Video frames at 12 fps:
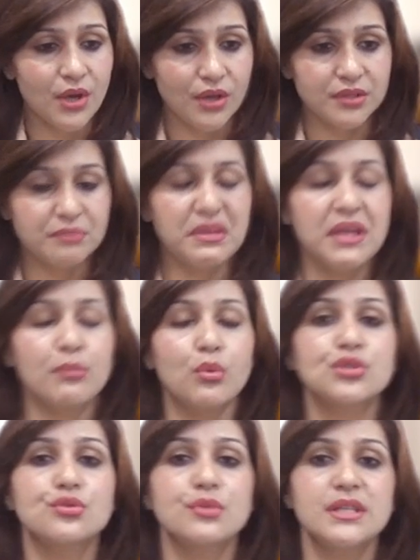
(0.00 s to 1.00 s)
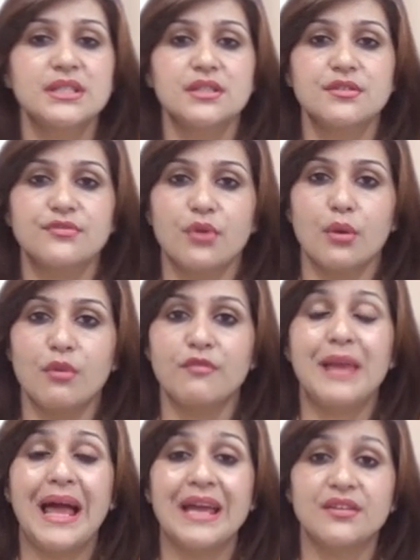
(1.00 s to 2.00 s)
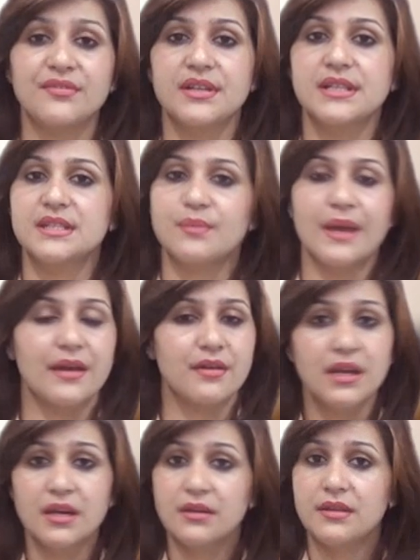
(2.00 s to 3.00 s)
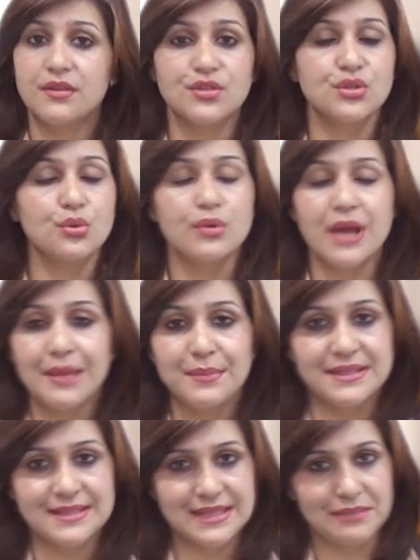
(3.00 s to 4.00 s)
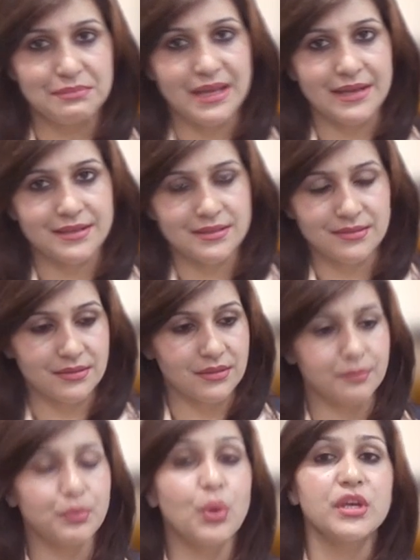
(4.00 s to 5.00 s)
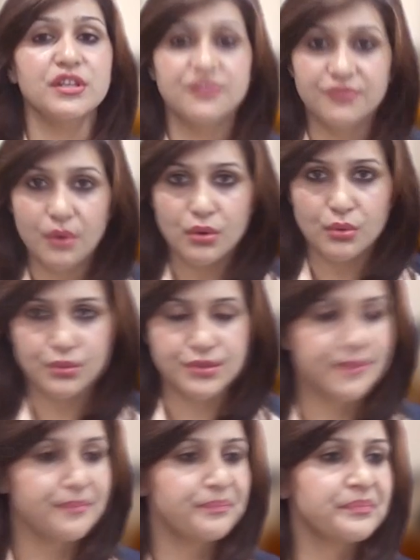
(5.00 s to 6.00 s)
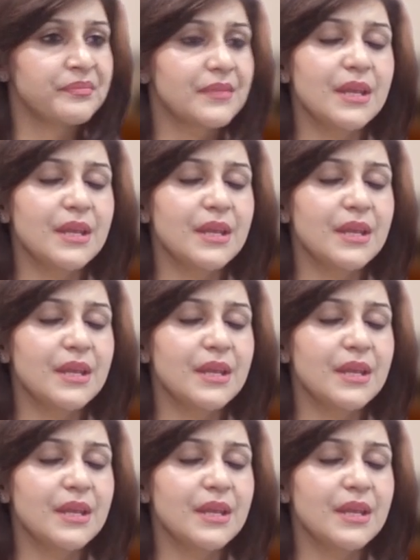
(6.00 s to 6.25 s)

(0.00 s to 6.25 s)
or the most recent form of blank verse where there is no rhyming scheme that the poet follows.